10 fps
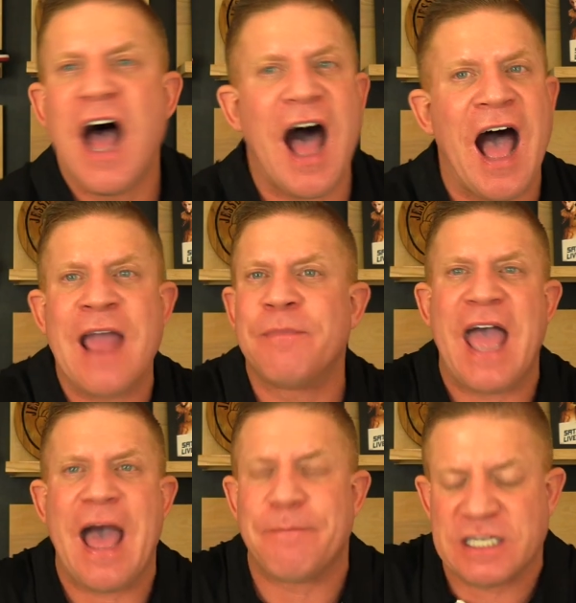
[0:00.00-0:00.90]
I am the
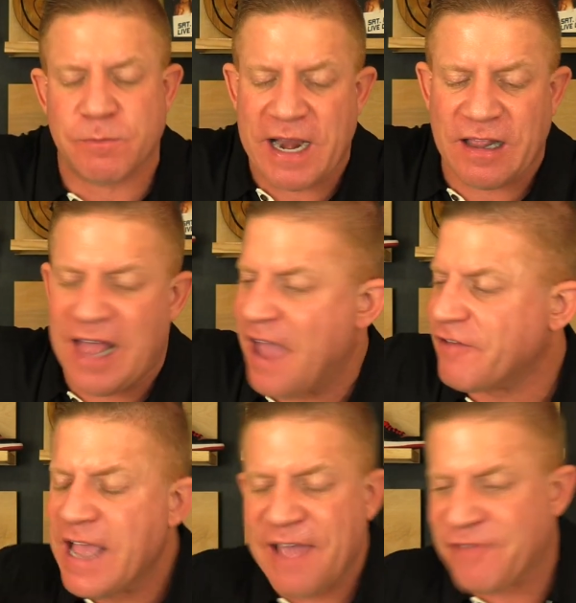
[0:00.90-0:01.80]
happiest man
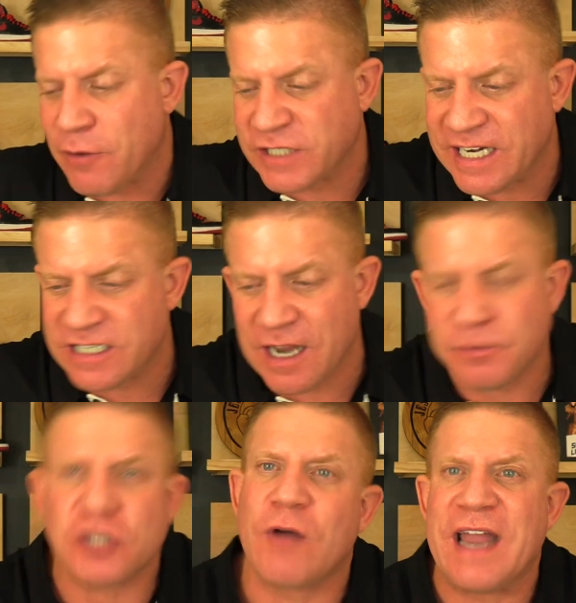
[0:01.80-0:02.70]
alive. If I was in a
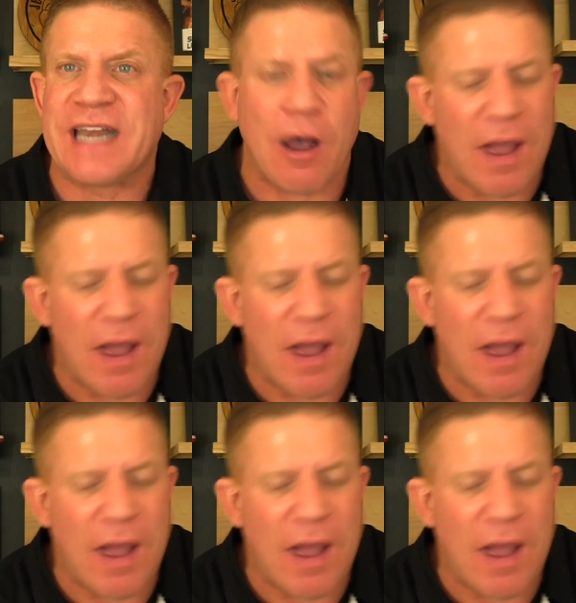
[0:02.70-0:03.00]
dumpster right now,